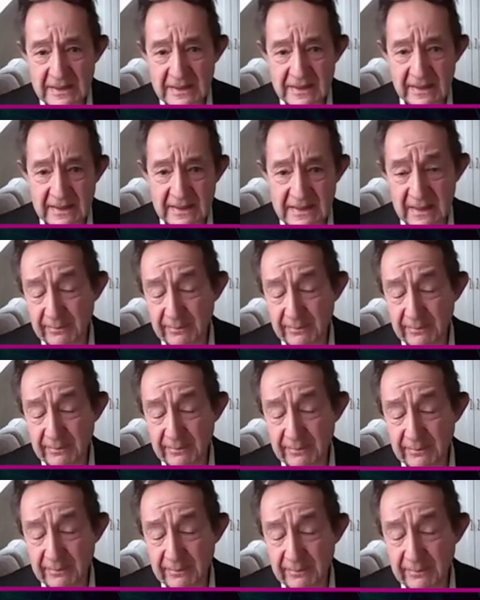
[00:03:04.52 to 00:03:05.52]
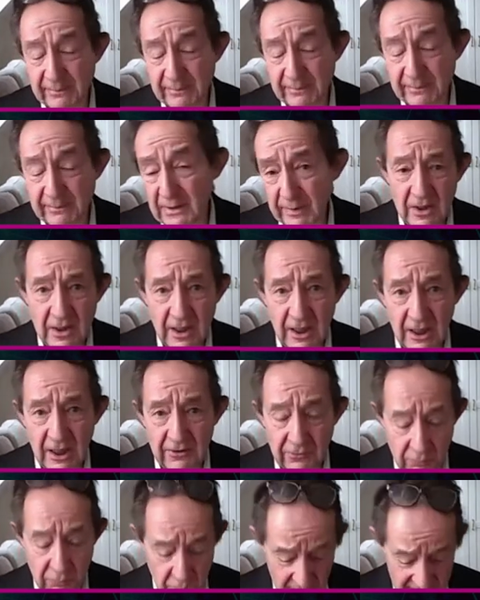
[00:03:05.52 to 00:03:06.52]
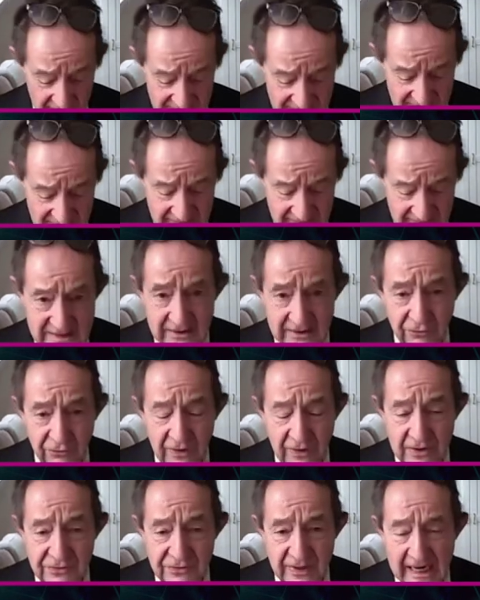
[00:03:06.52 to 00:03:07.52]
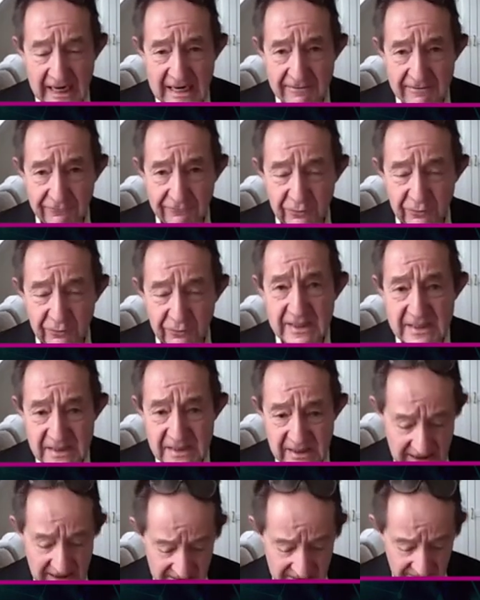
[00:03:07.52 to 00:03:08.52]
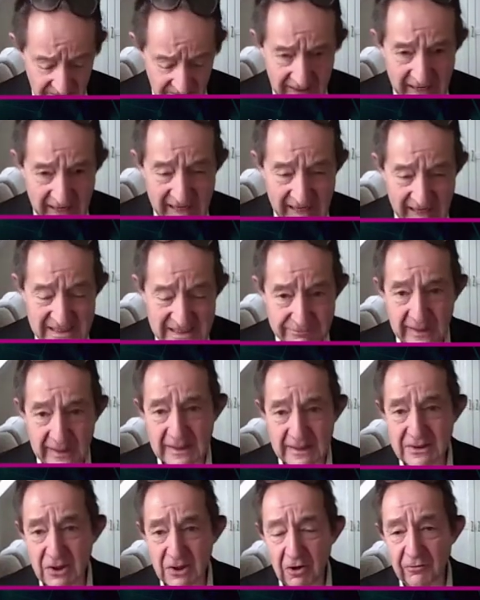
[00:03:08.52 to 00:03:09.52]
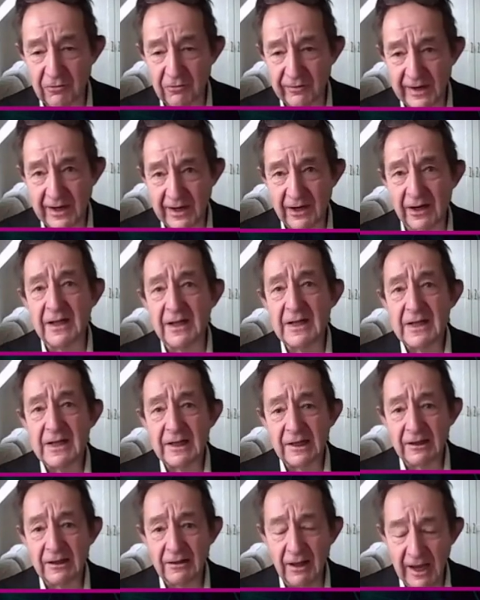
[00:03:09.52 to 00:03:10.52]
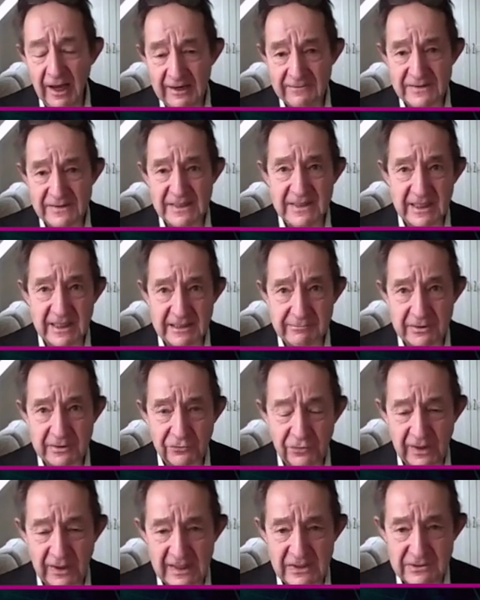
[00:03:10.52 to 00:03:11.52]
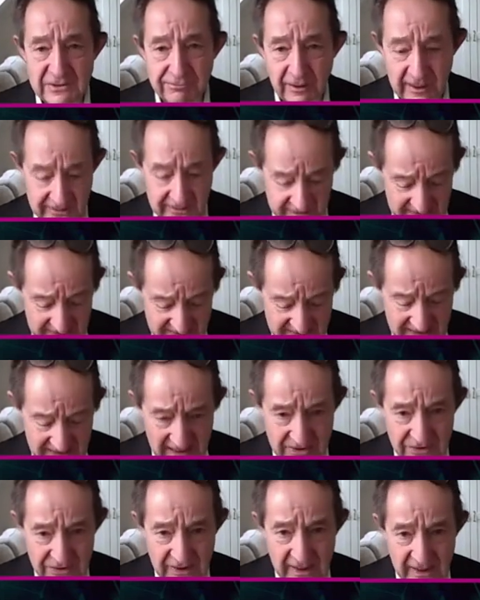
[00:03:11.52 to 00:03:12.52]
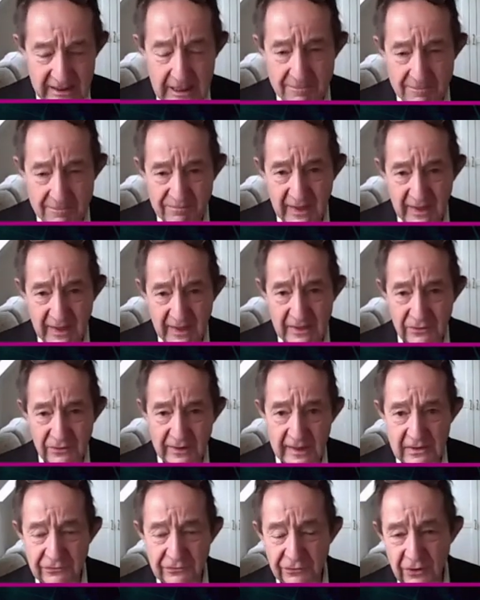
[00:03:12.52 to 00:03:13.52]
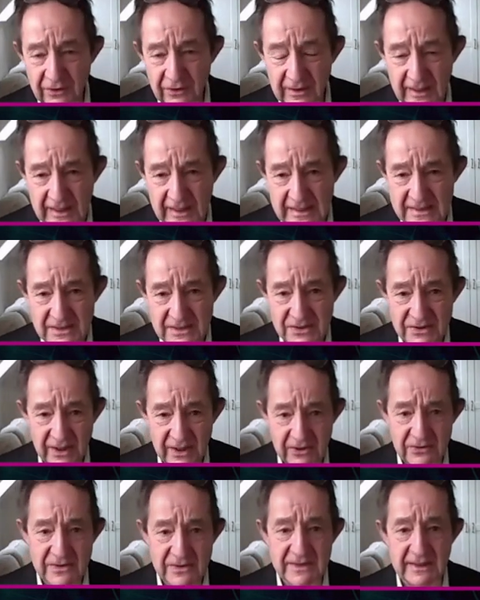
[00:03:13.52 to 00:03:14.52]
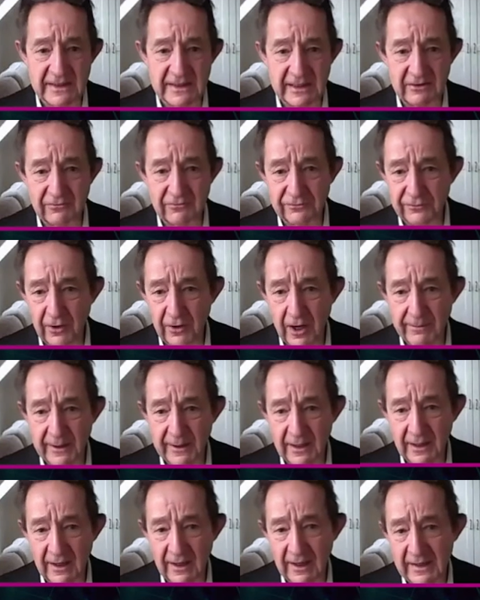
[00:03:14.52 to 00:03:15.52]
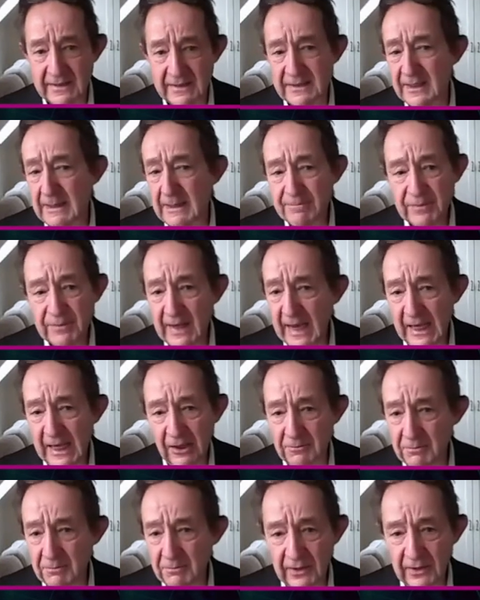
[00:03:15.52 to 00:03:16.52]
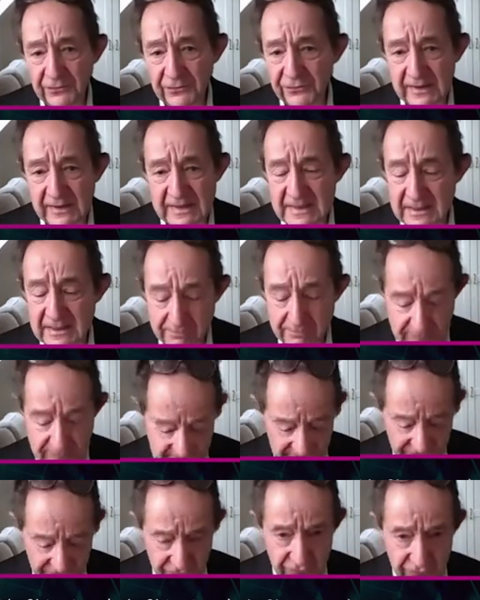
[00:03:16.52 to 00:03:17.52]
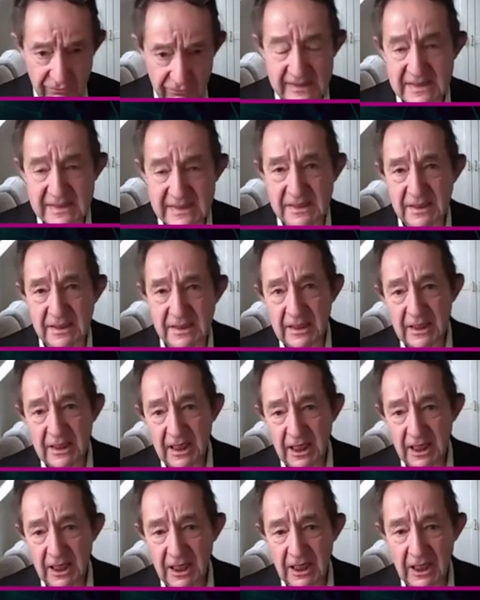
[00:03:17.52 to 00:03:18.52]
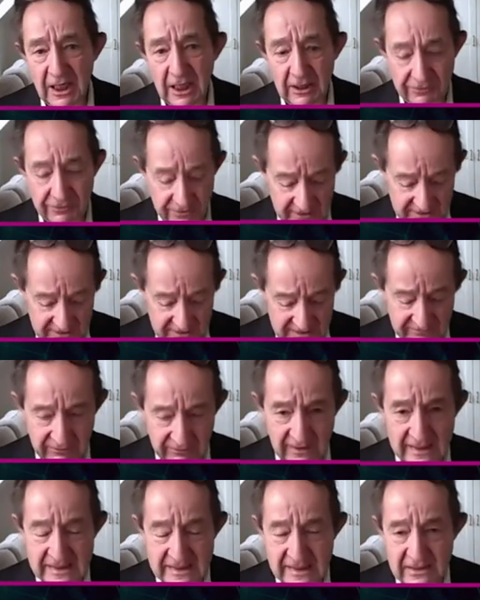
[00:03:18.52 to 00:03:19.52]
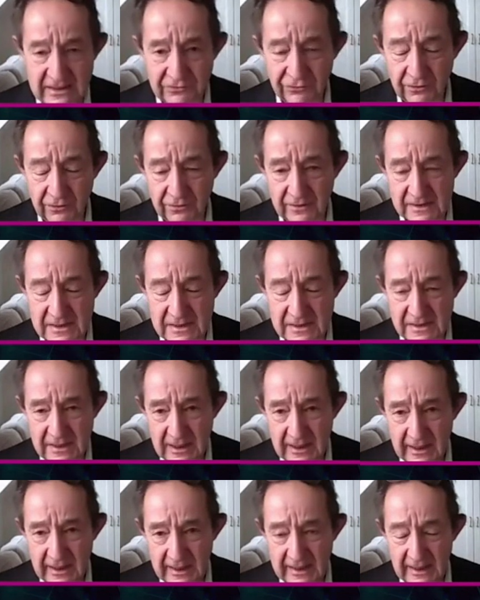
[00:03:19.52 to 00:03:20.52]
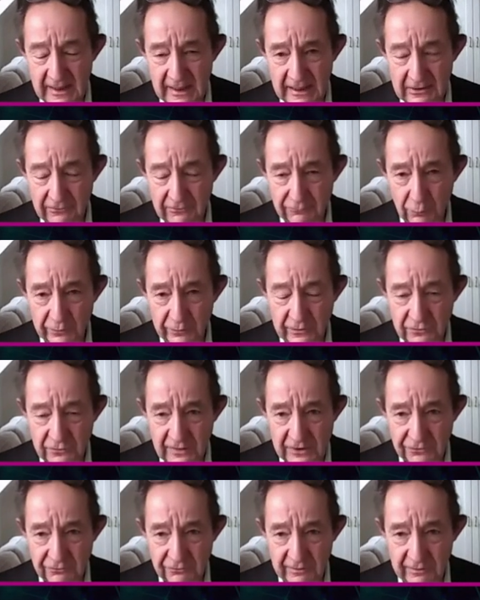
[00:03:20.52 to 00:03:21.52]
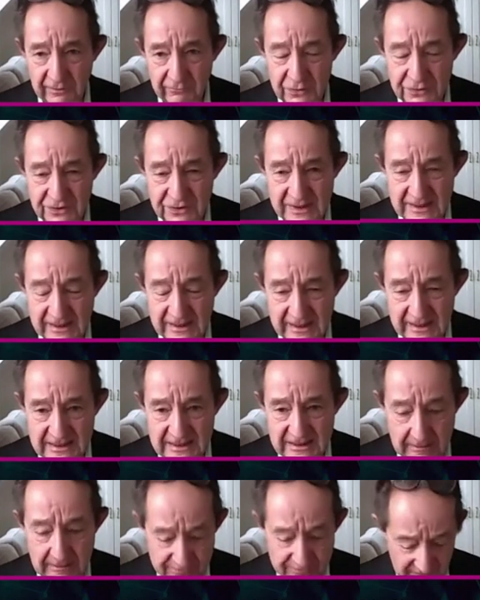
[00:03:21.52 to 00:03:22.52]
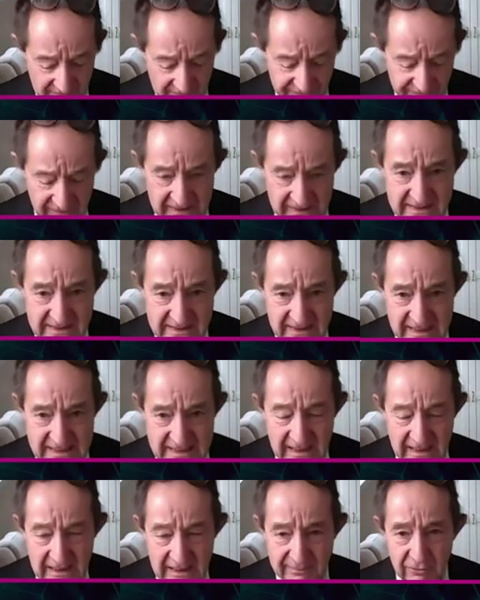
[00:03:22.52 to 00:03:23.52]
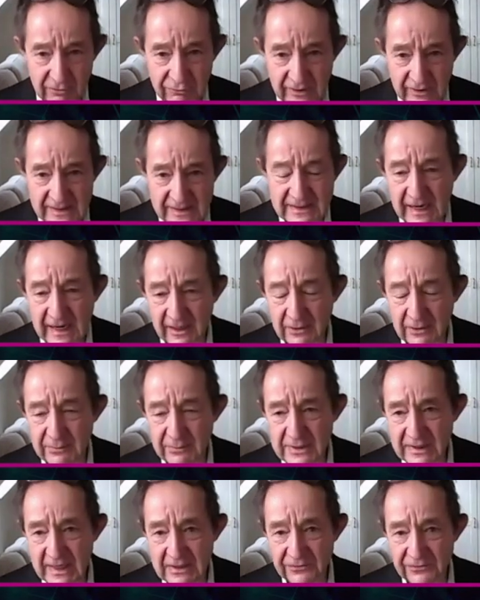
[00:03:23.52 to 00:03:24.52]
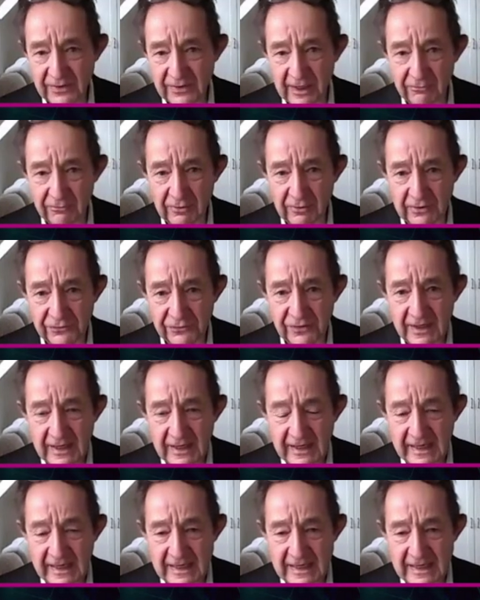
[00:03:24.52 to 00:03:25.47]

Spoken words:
Hawking said it's going to be the best or the worst thing. It's going to change every single aspect of our lives is going to be changed by this. And yet education is dozy and far behind. Elon Musk said it's the biggest risk that civilization, this AI and the fourth education revolution, is going to face. Is it going to be a risk? How do we change that risk